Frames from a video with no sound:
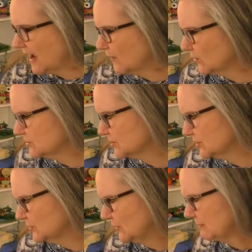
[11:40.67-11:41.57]
I will show
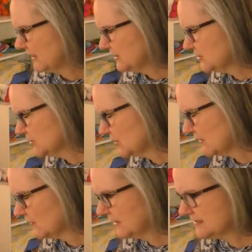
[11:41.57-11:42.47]
you a picture
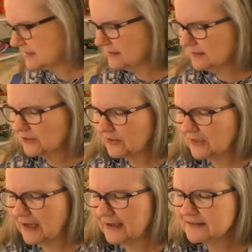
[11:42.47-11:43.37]
of what it's going to look
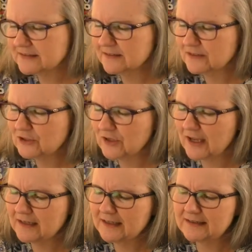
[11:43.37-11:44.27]
like so then you
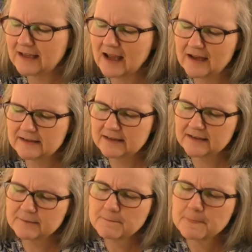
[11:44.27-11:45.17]
kind of get the idea.